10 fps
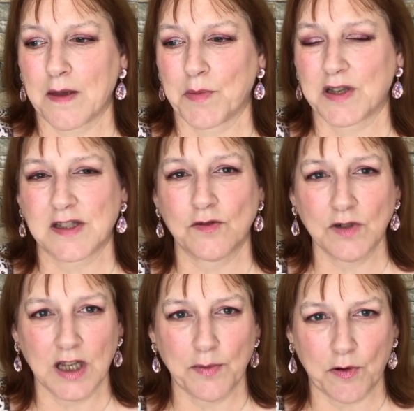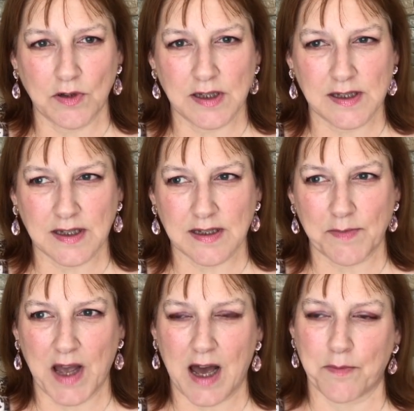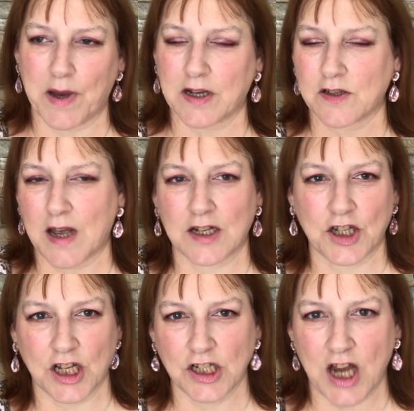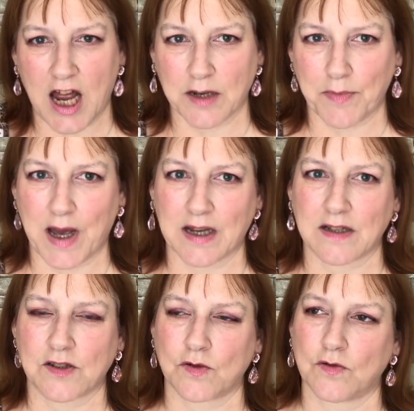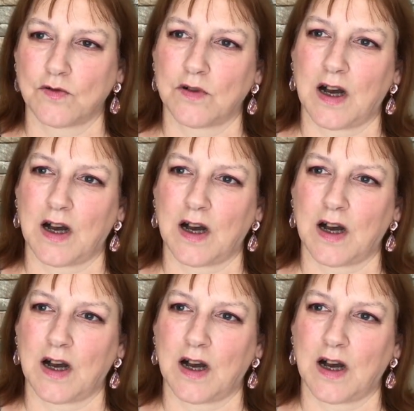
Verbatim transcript: because I don't keep all these things in my handbag, so I change handbags, so